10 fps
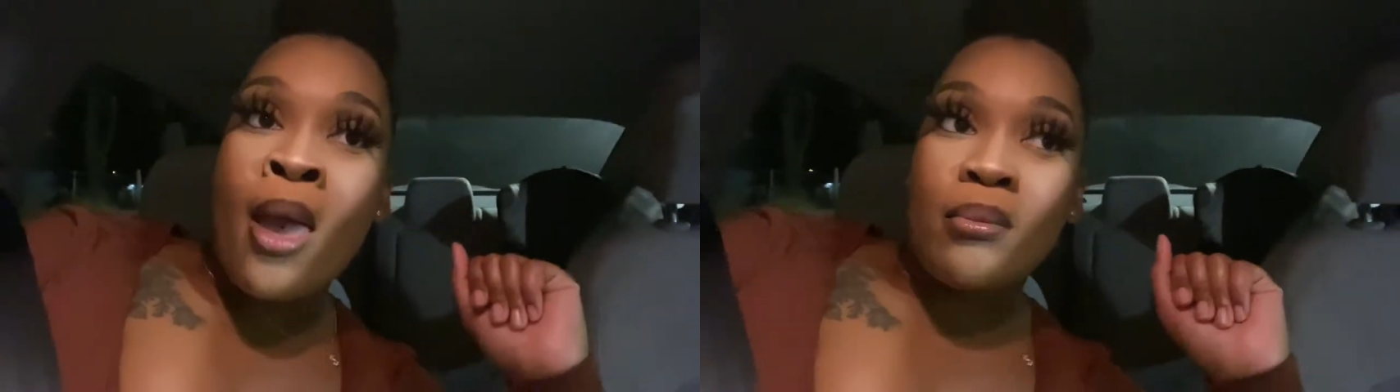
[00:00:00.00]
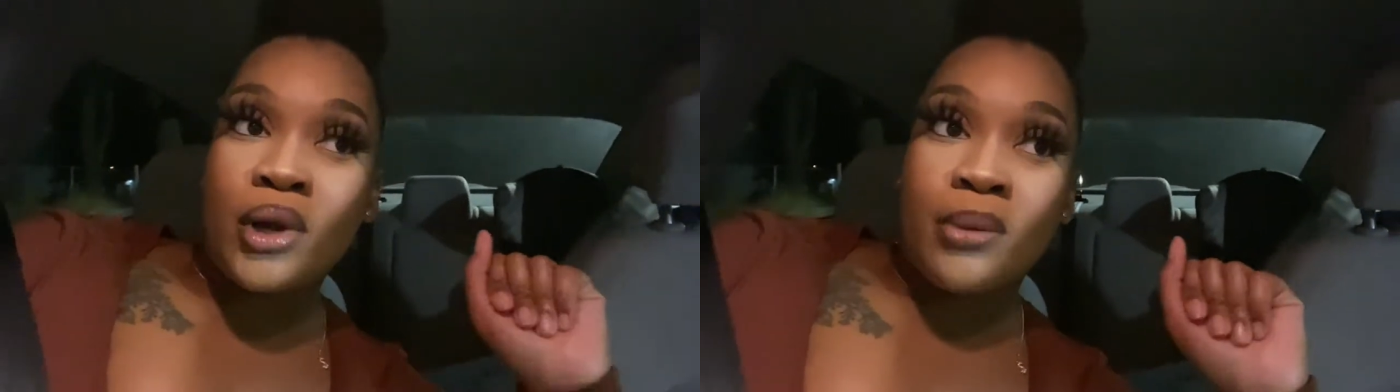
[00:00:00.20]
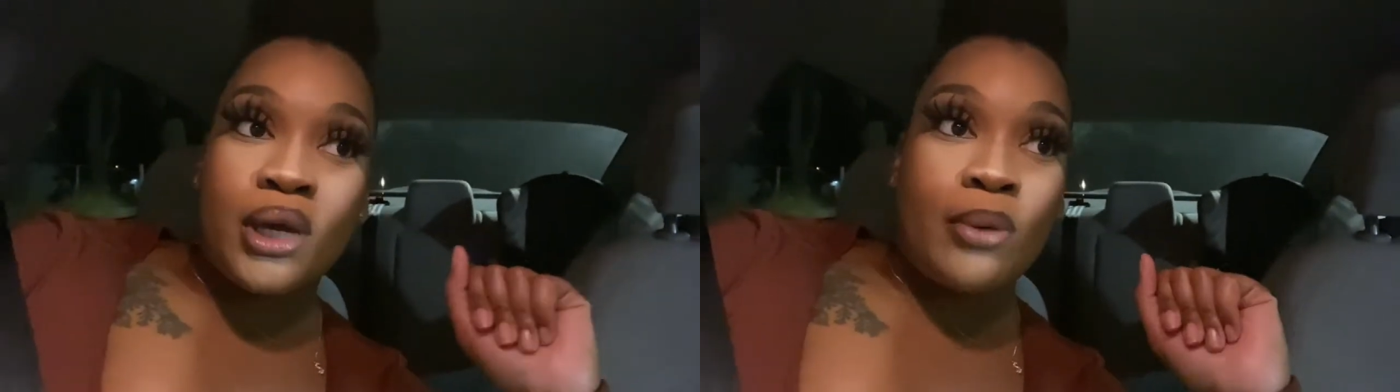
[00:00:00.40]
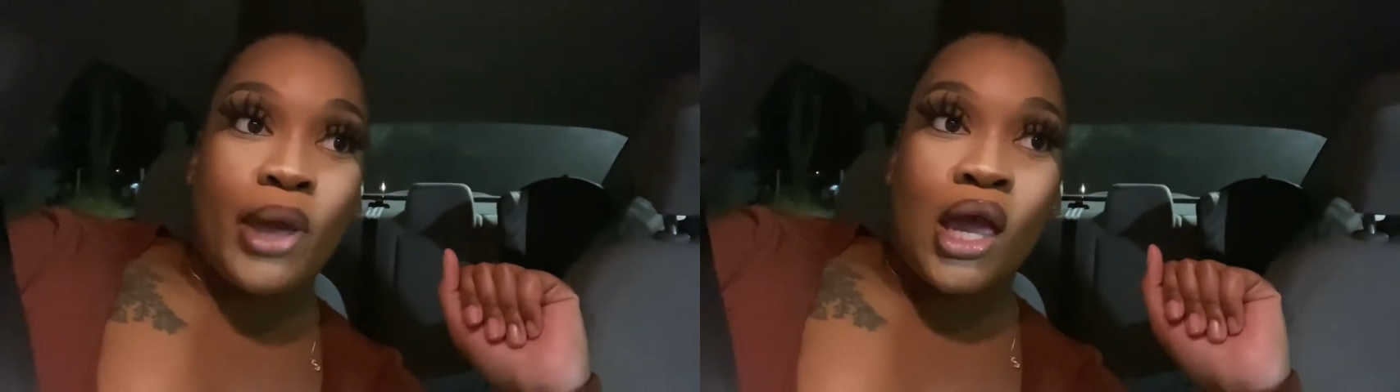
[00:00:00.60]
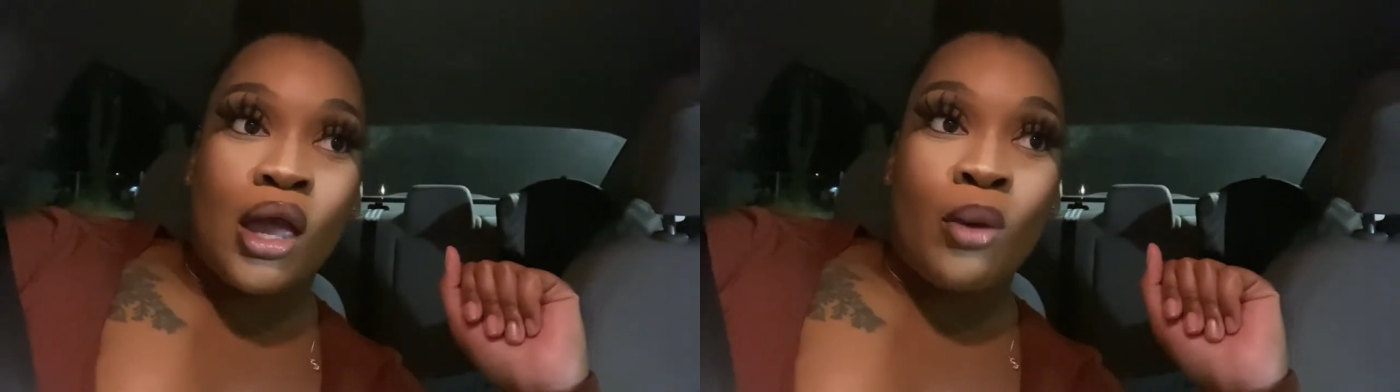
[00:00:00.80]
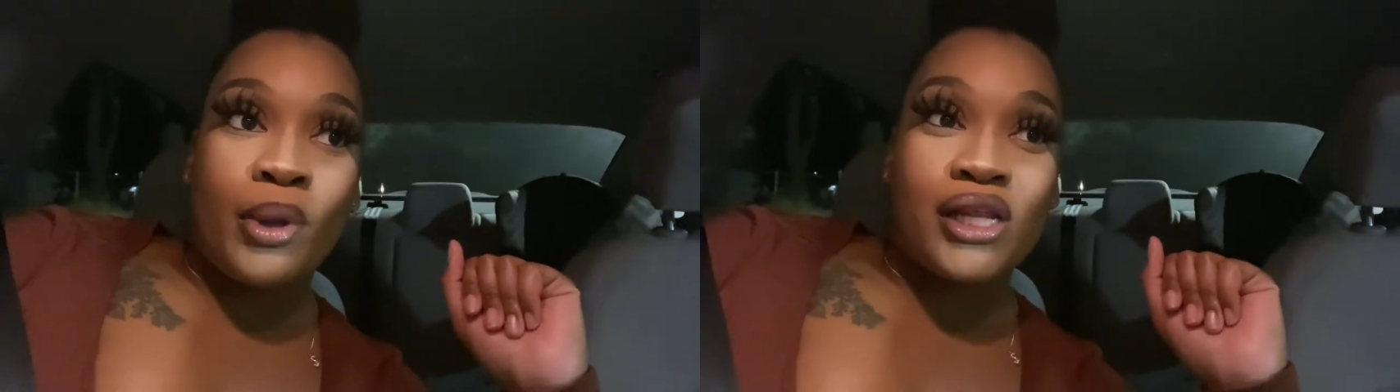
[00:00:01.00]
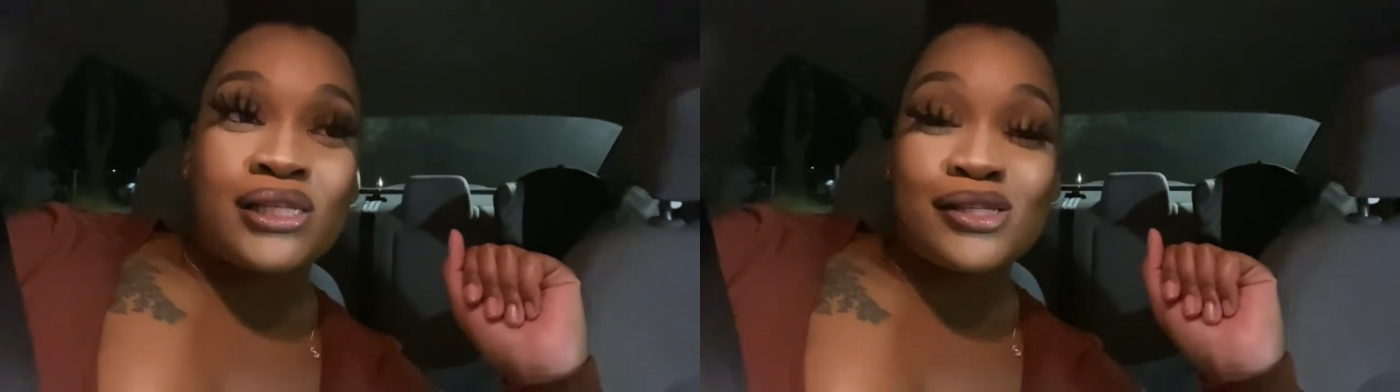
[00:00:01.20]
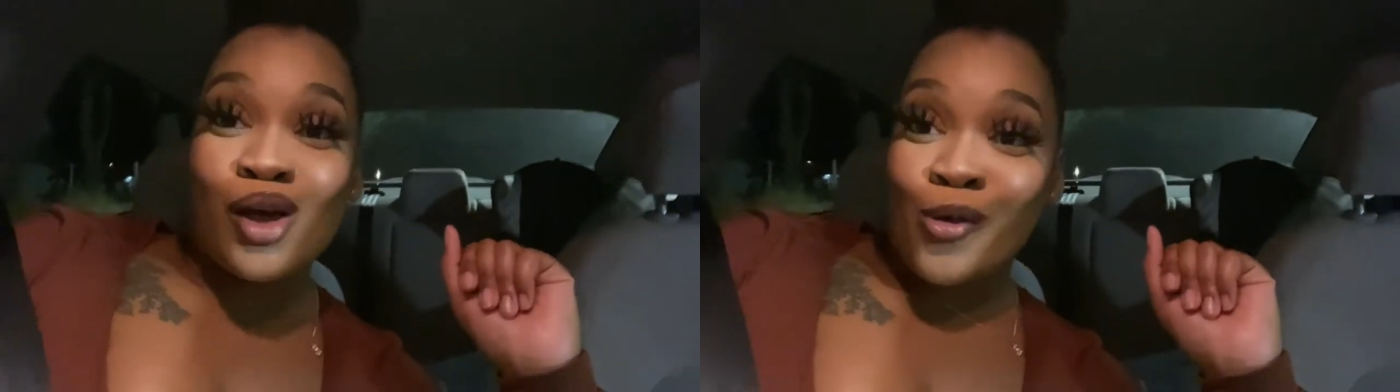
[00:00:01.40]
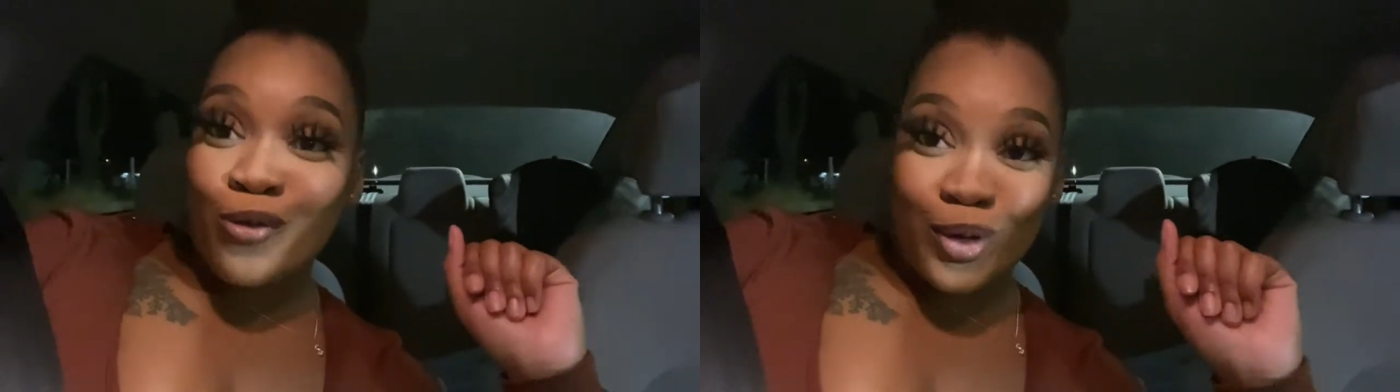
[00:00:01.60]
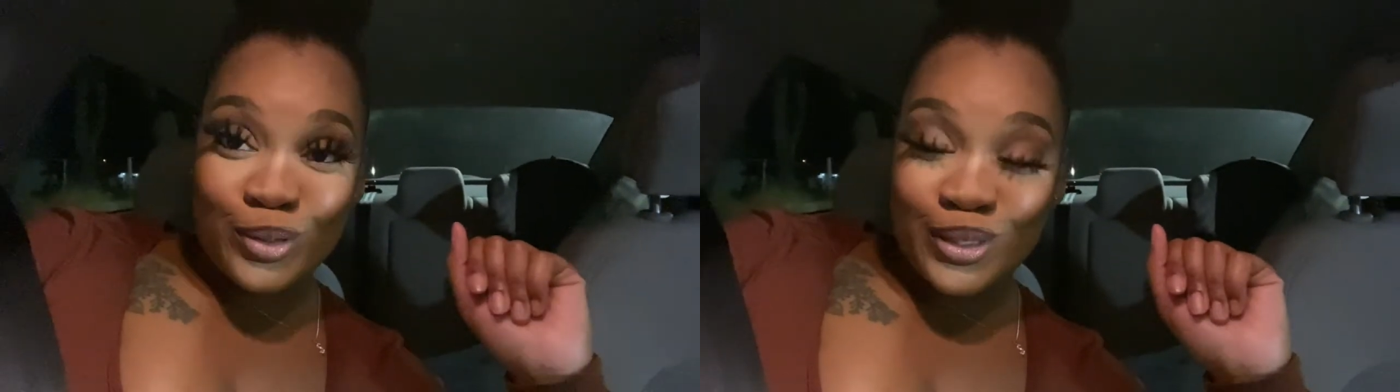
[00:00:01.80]
But me and babe, this is our
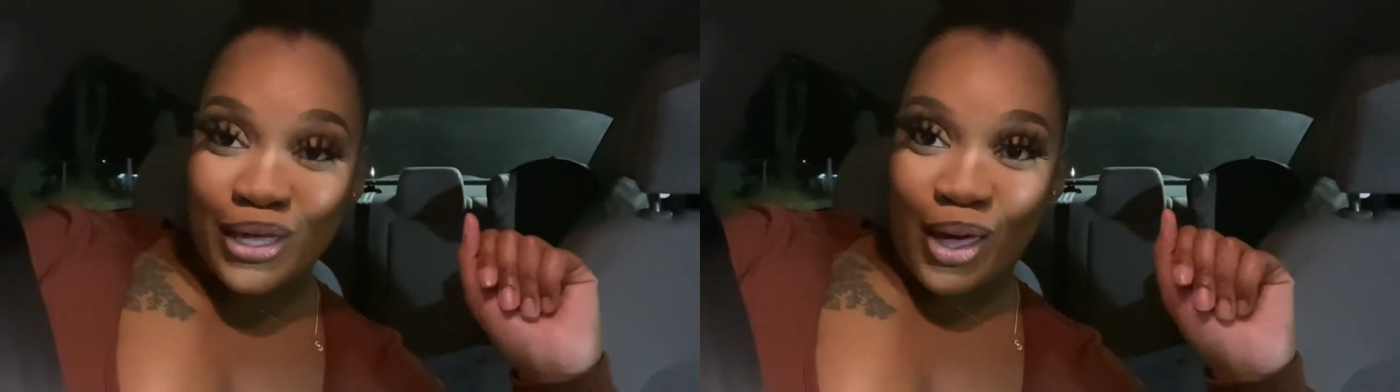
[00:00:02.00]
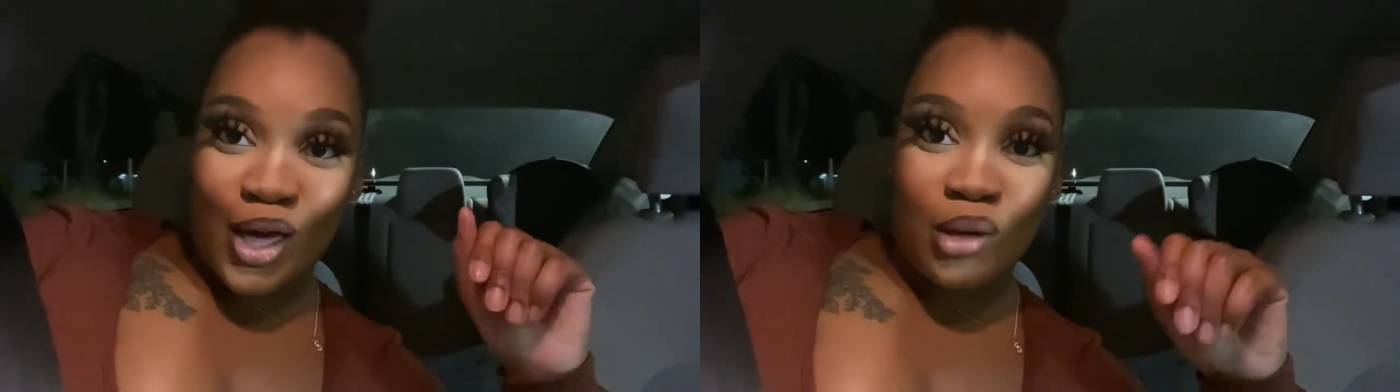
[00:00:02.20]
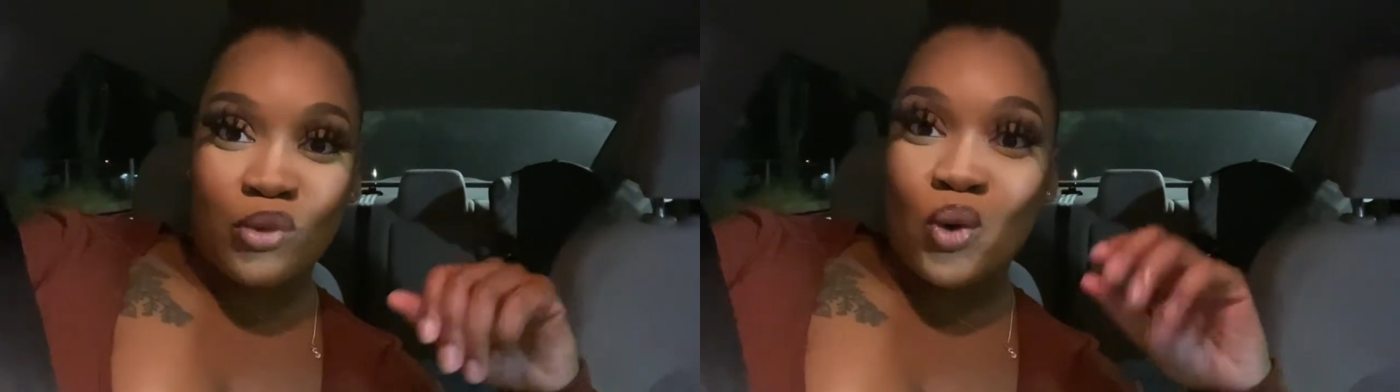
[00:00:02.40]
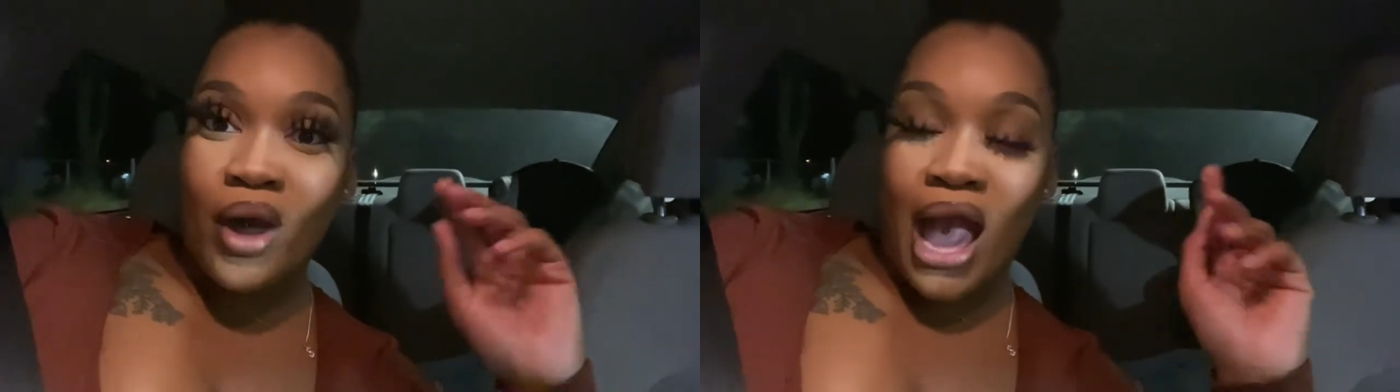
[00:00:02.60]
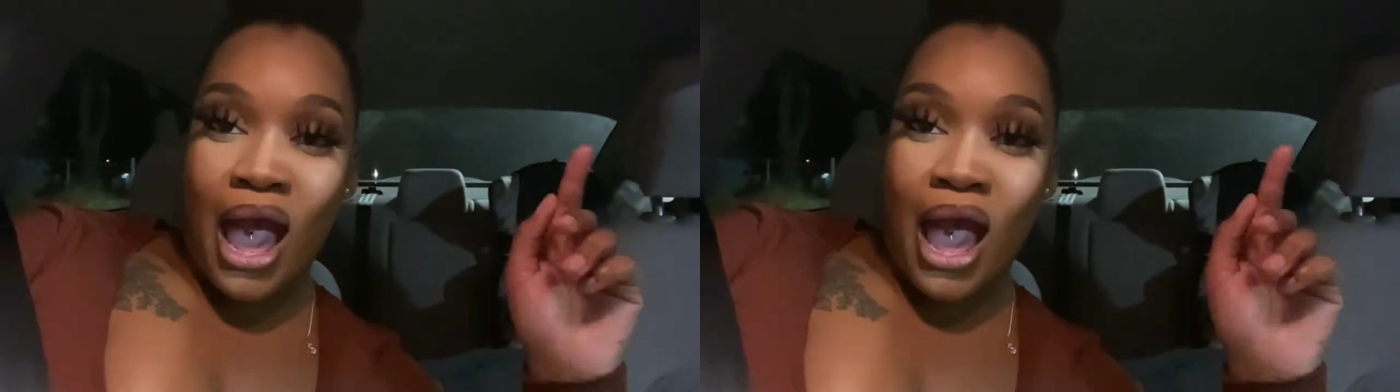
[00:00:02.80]
first time going